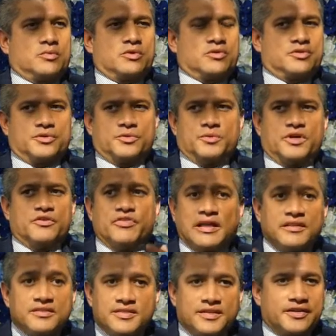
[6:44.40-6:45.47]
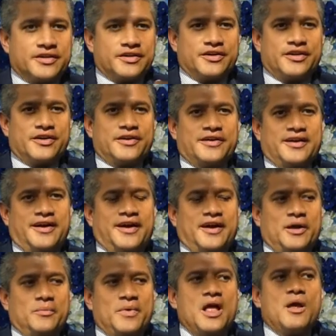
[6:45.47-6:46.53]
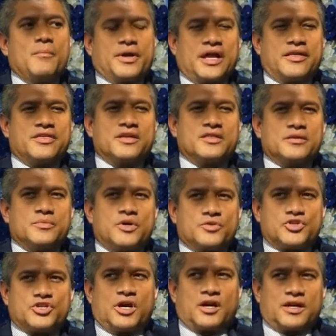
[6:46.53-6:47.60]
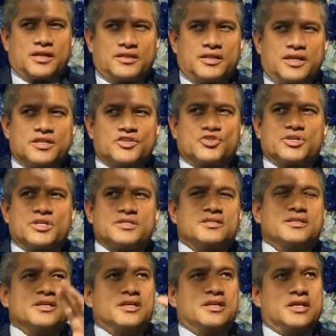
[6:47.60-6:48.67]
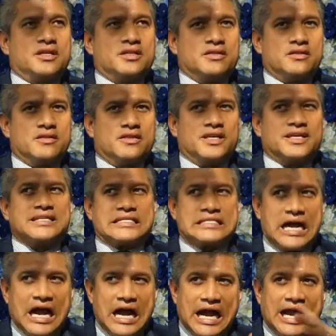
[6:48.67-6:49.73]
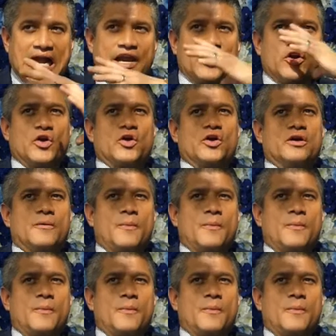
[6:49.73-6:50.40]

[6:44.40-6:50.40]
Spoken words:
we'll do events in here. But I think the most shocking thing is just the entire